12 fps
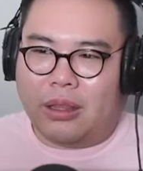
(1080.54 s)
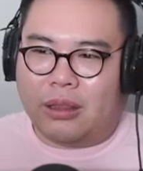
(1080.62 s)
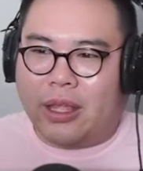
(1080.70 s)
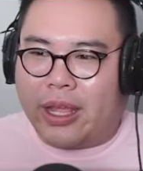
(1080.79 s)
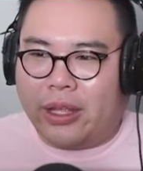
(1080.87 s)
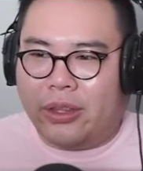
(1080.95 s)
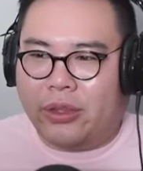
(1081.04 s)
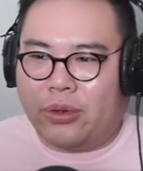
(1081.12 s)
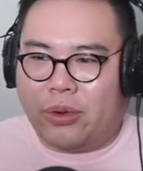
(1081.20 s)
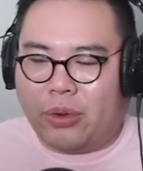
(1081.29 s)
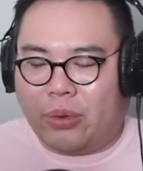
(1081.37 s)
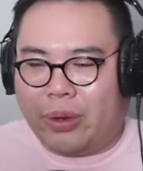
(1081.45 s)
length
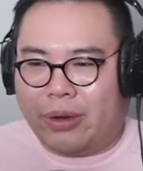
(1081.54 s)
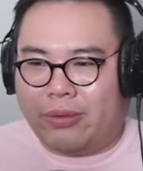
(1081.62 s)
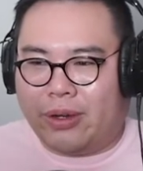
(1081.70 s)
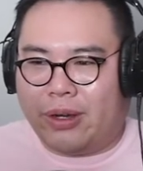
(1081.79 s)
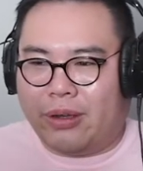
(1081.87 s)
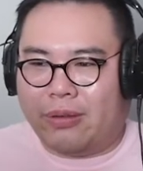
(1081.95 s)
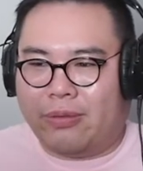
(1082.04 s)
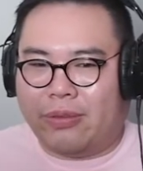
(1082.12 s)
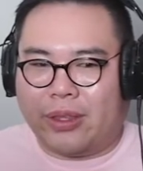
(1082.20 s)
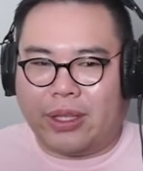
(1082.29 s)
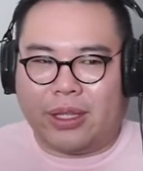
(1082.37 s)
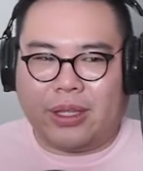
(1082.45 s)
or whatever
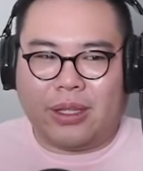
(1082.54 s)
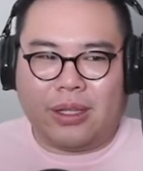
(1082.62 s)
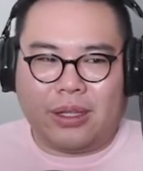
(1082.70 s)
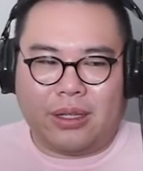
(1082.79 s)
of the